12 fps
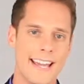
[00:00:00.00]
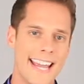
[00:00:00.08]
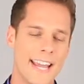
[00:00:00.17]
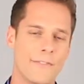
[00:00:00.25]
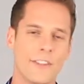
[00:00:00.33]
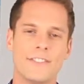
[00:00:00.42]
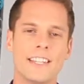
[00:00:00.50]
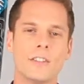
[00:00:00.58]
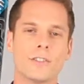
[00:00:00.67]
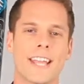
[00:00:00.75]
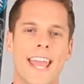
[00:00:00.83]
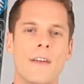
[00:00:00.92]
If the
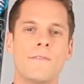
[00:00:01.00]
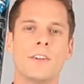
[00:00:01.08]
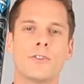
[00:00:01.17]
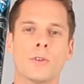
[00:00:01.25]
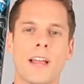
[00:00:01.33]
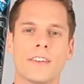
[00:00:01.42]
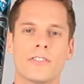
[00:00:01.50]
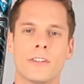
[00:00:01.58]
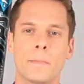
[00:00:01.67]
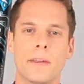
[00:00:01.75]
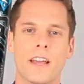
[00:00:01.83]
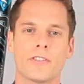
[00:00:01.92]
dealer can't visualize
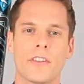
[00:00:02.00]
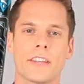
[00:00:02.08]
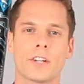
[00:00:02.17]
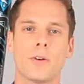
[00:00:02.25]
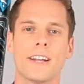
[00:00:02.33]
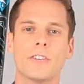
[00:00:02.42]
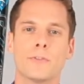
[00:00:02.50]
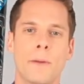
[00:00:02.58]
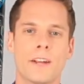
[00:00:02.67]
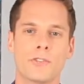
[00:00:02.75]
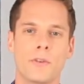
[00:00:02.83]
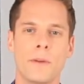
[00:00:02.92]
CPS on the credit
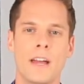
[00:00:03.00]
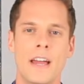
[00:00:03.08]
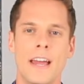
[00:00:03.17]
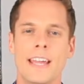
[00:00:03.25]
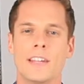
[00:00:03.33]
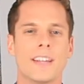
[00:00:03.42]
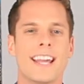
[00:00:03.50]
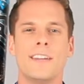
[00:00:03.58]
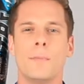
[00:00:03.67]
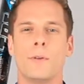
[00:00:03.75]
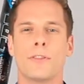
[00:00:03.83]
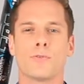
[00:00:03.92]
spectrum, you'll end
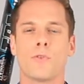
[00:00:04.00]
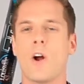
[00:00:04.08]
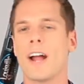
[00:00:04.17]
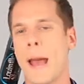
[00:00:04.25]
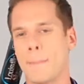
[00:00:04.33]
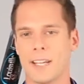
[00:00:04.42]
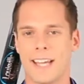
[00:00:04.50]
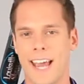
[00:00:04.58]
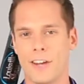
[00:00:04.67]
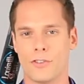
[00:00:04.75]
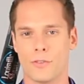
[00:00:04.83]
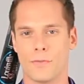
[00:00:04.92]
up with the wrong
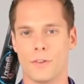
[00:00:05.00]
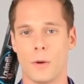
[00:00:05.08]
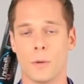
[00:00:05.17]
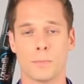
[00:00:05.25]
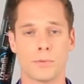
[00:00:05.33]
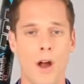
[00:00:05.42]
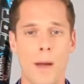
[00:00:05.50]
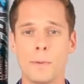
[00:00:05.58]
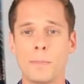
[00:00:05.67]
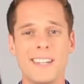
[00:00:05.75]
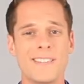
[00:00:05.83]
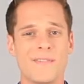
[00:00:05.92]
application flow and
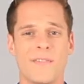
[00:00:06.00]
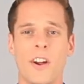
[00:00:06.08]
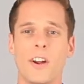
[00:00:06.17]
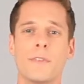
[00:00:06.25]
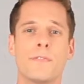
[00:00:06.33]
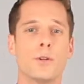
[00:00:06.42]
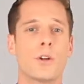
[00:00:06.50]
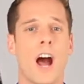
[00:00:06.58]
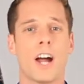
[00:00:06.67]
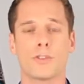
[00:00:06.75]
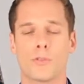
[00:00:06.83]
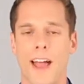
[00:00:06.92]
probably very few
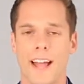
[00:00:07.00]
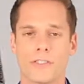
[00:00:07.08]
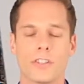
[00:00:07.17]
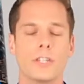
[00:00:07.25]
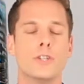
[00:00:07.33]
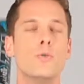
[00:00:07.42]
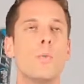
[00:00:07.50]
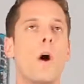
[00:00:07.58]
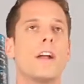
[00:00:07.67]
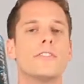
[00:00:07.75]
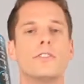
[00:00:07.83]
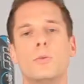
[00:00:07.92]
contracts. You
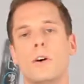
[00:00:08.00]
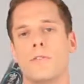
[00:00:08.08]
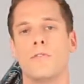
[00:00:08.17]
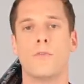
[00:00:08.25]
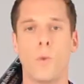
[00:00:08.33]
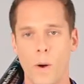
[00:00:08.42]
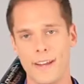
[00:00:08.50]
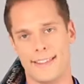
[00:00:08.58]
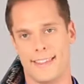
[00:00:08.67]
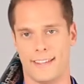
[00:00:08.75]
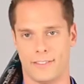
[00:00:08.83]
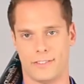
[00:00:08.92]
want to avoid
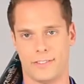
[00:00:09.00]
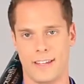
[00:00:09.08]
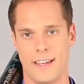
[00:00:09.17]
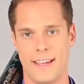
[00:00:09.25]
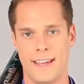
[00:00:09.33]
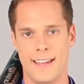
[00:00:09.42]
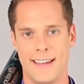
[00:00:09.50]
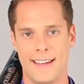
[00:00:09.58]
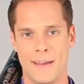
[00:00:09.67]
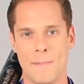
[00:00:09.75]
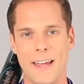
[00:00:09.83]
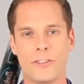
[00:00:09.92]
this.
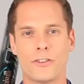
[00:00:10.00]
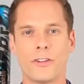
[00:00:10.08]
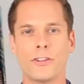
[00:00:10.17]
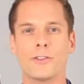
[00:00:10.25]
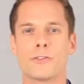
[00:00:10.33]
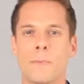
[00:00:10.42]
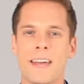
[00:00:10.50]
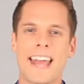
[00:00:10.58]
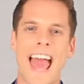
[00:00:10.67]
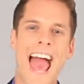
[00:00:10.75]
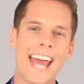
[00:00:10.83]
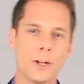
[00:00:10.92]
Make sure you spend
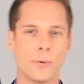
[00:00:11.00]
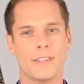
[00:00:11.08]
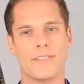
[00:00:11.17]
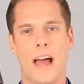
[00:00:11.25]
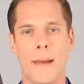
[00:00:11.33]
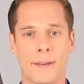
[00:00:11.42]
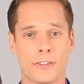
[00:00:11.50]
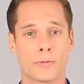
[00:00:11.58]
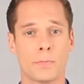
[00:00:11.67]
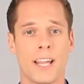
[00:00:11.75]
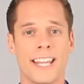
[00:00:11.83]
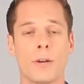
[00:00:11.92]
adequate time
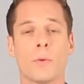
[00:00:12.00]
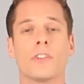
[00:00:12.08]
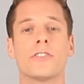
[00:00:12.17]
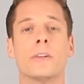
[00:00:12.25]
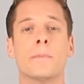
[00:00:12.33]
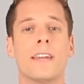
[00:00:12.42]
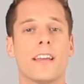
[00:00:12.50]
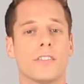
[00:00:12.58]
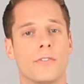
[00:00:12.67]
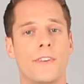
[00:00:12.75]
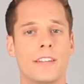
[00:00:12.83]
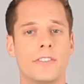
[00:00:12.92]
explaining where CPS
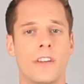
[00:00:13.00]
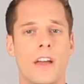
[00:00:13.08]
fits